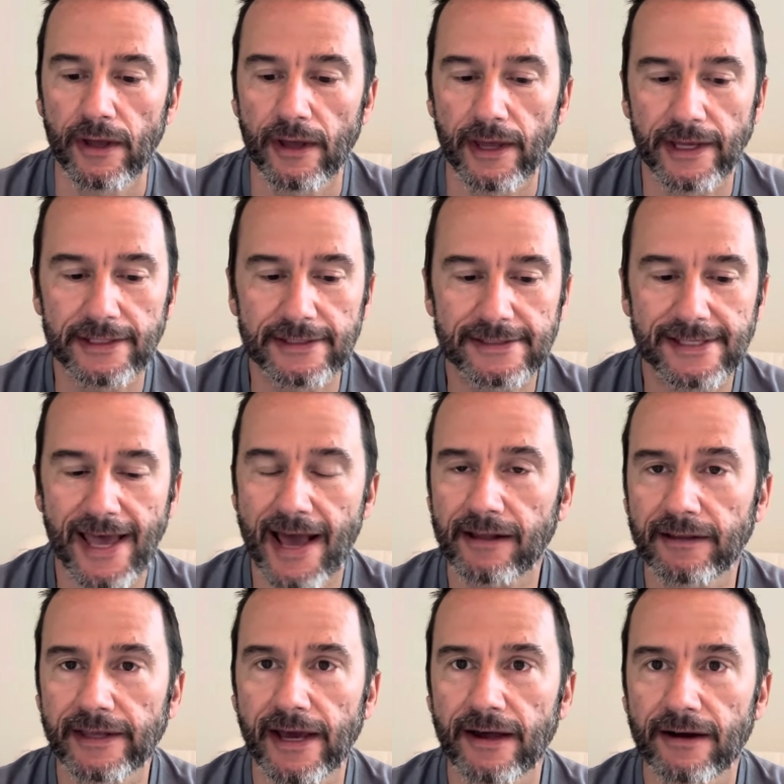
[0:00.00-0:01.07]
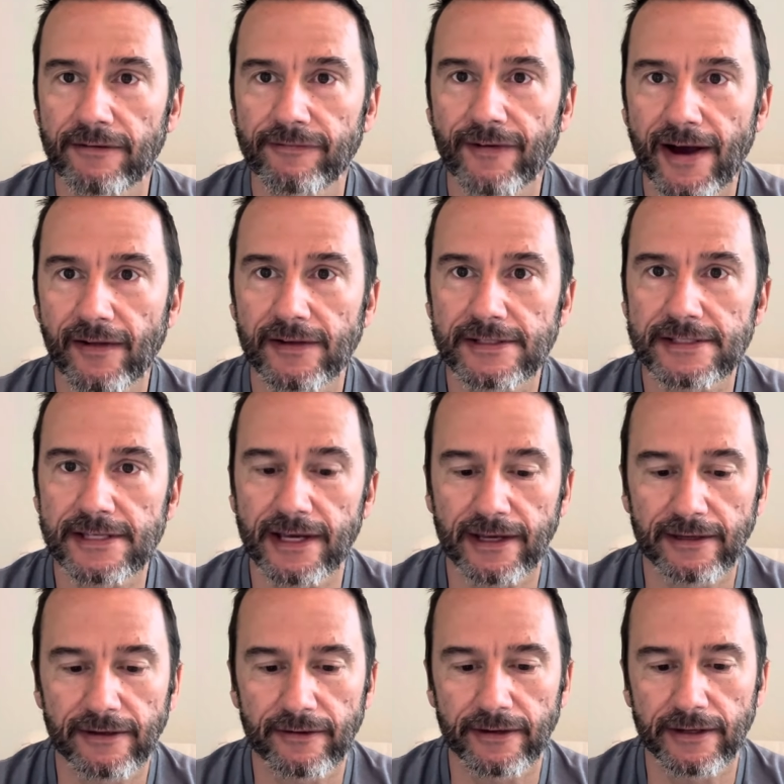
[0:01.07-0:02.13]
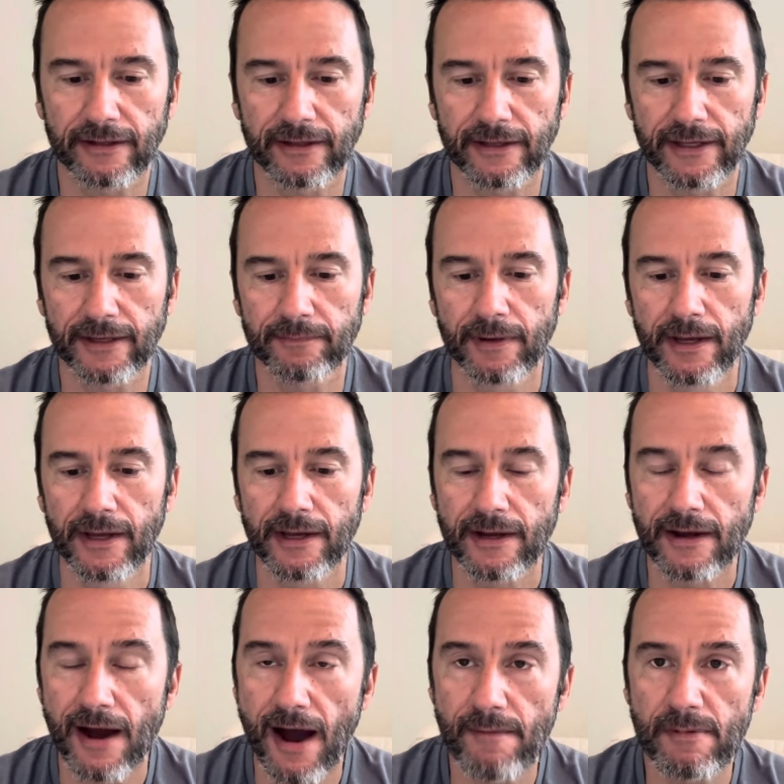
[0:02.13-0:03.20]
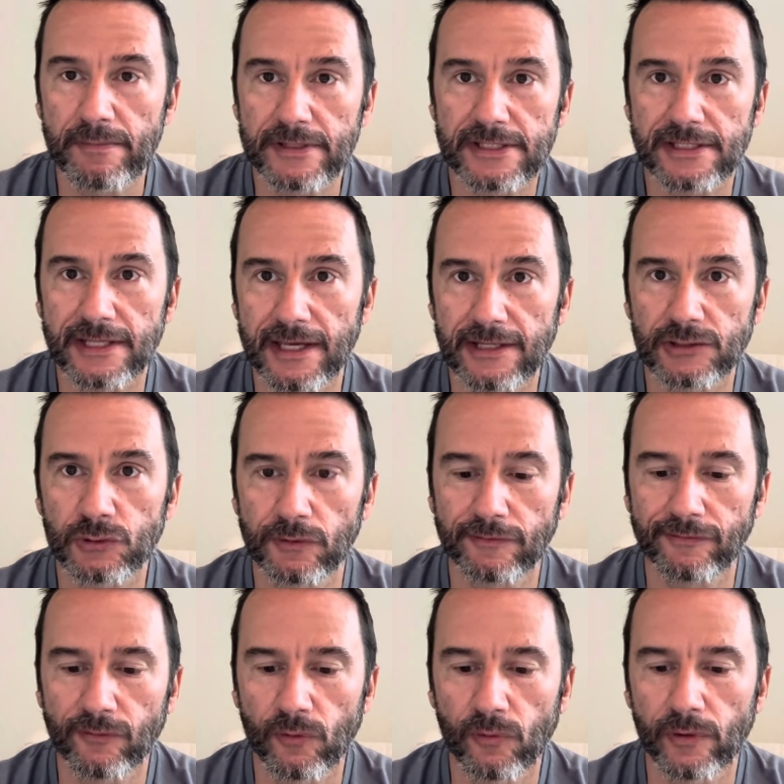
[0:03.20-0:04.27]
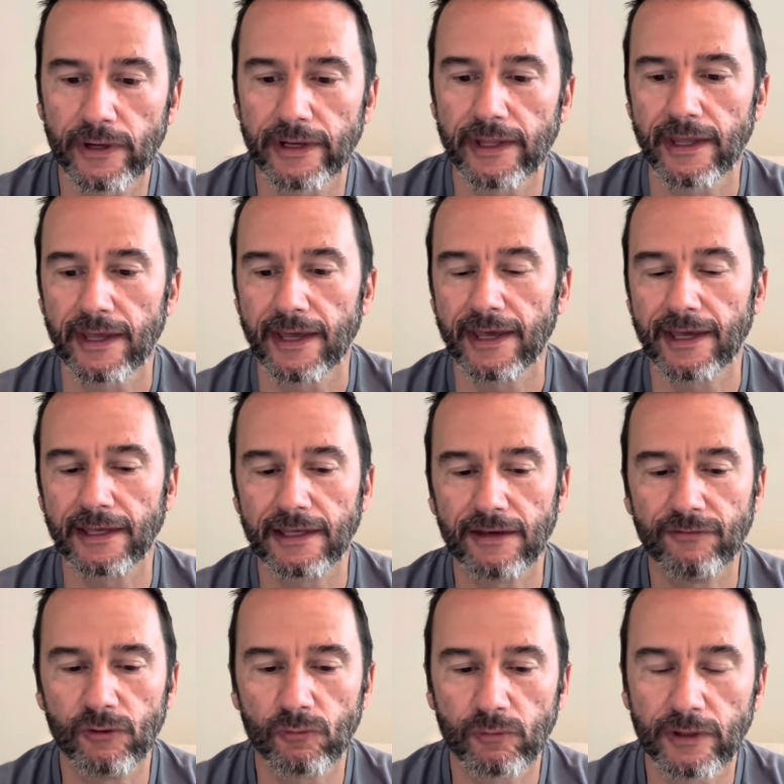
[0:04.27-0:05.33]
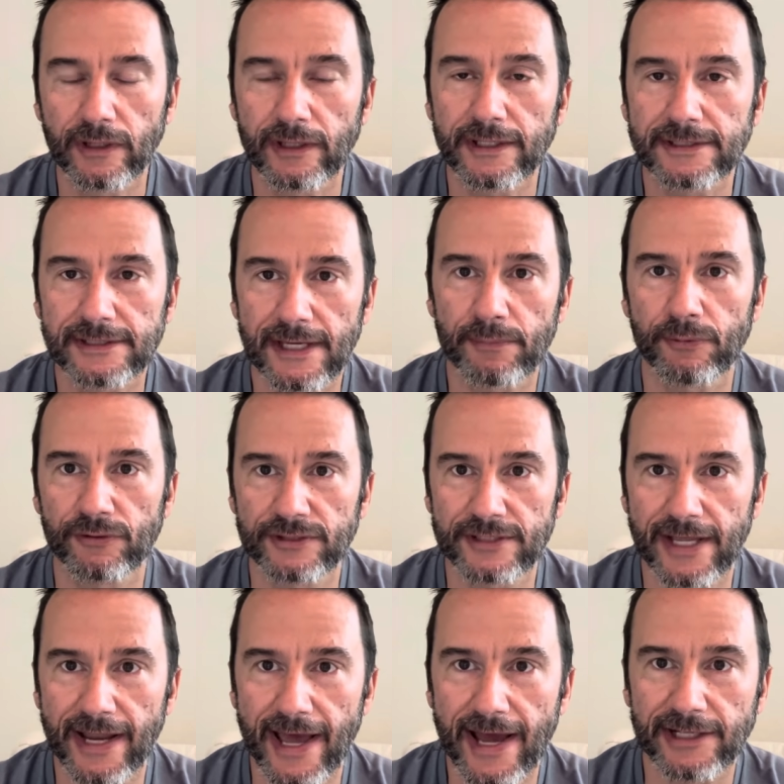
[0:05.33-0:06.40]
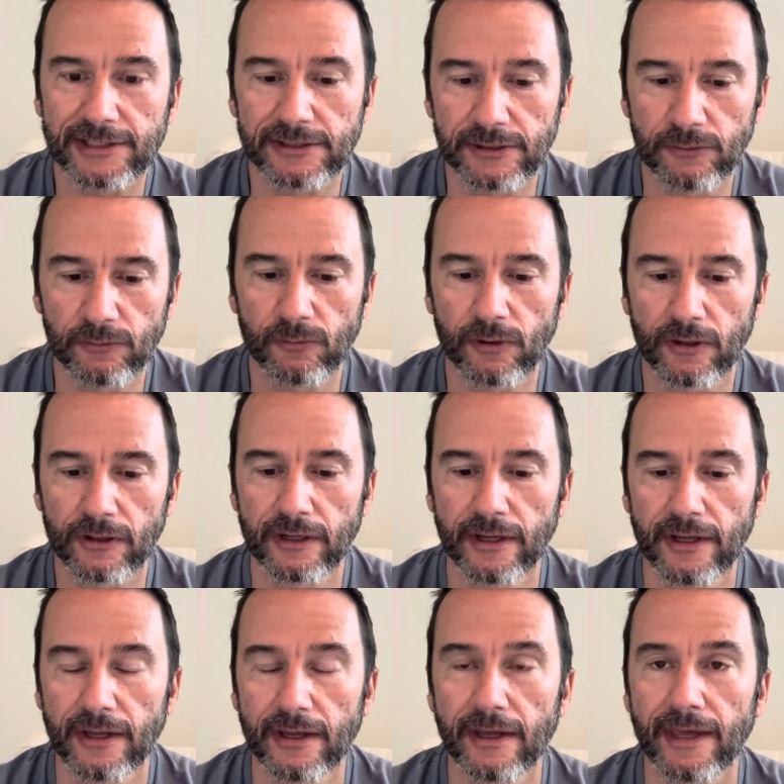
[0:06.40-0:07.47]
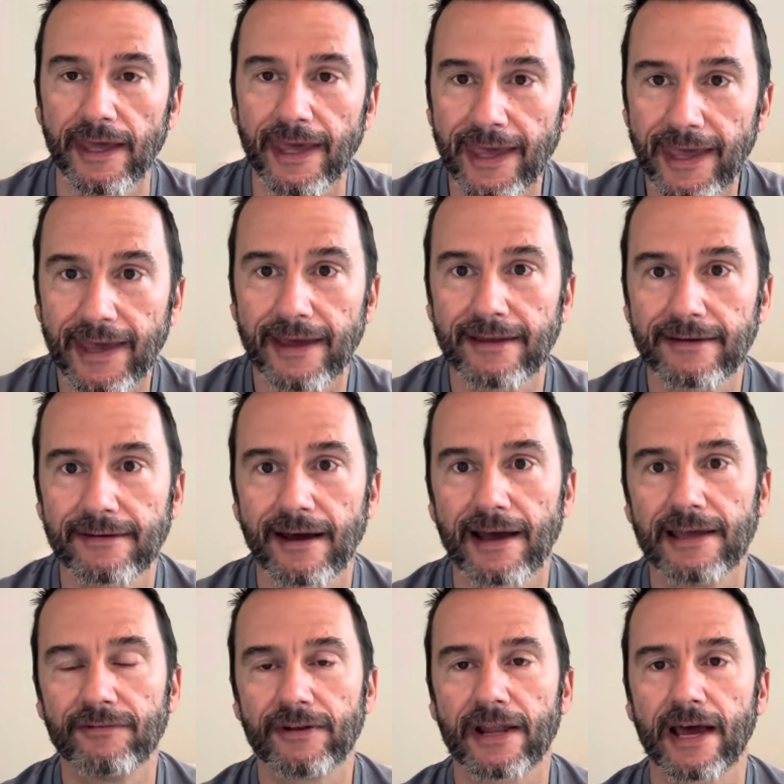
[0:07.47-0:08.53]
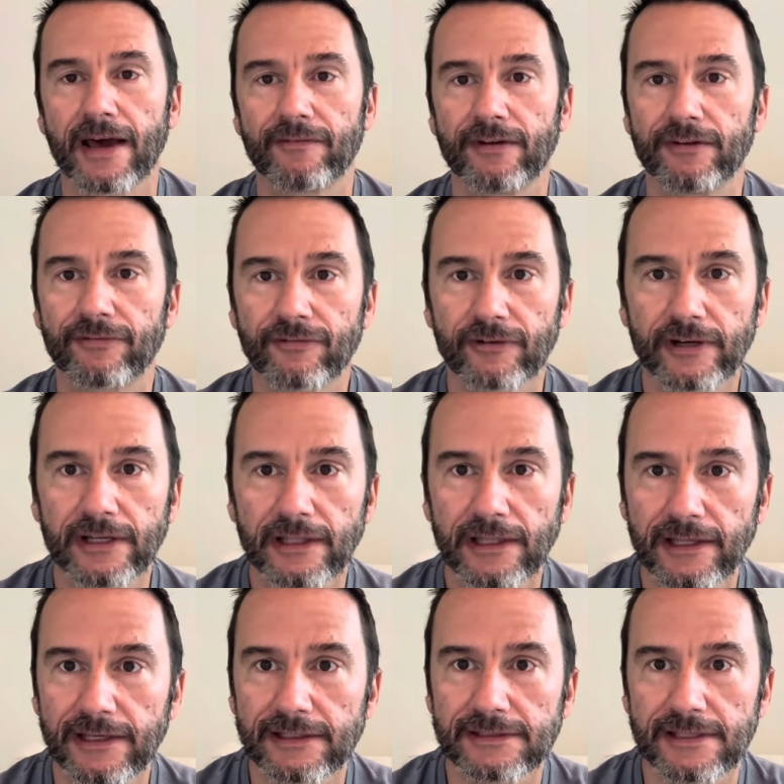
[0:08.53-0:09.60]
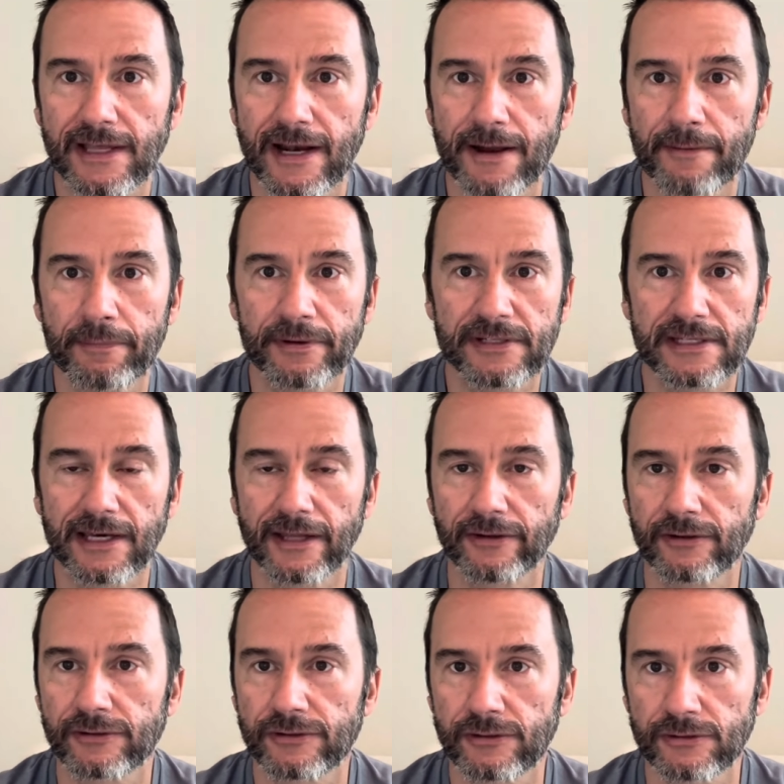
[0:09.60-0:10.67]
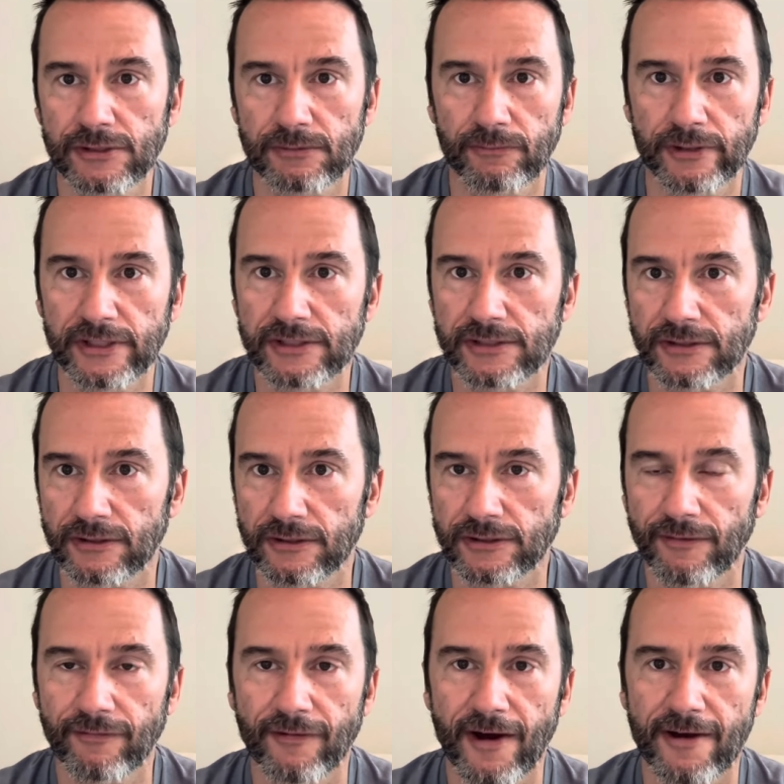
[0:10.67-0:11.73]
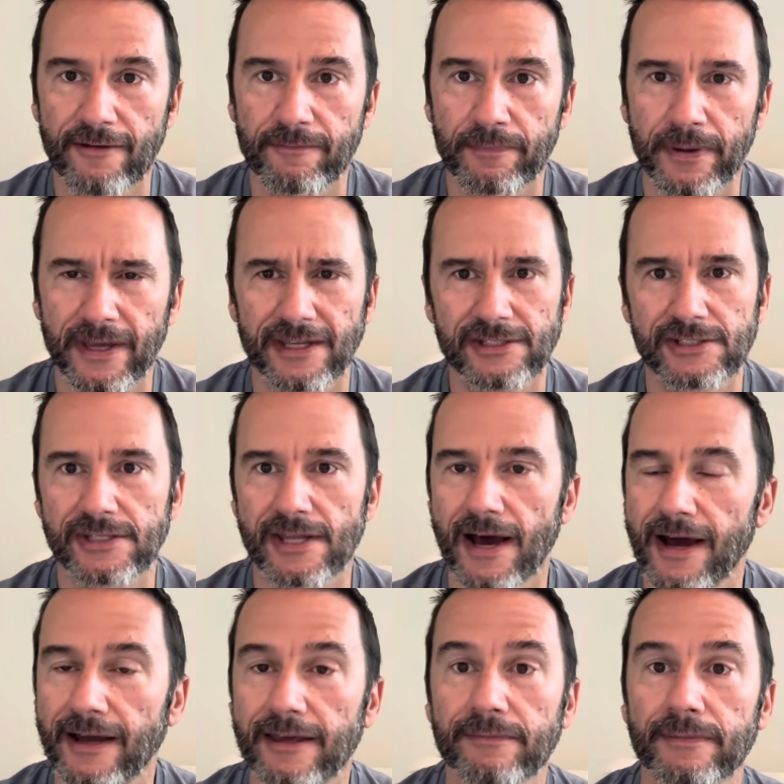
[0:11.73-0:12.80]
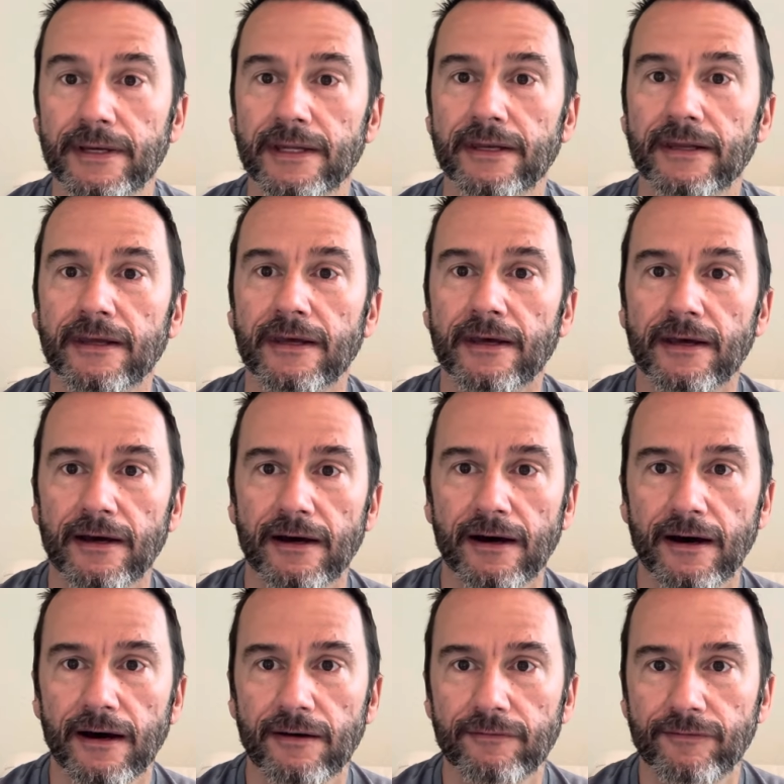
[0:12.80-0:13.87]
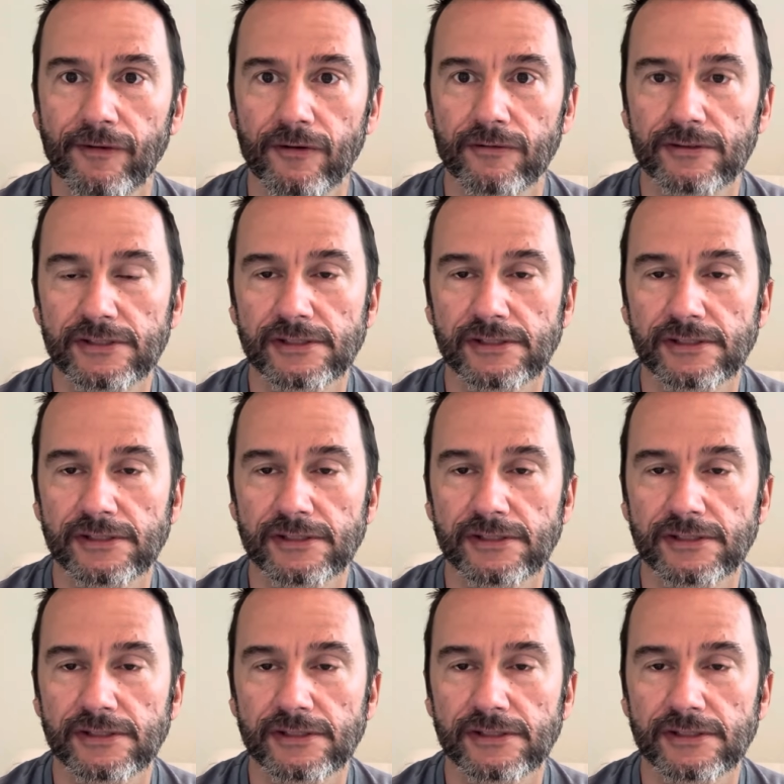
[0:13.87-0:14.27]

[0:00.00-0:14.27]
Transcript: exactly how to file a secondary claim, common mistakes to avoid, and give you real examples that actually work. And I even have a free list that I put together through some research, a 5-page document for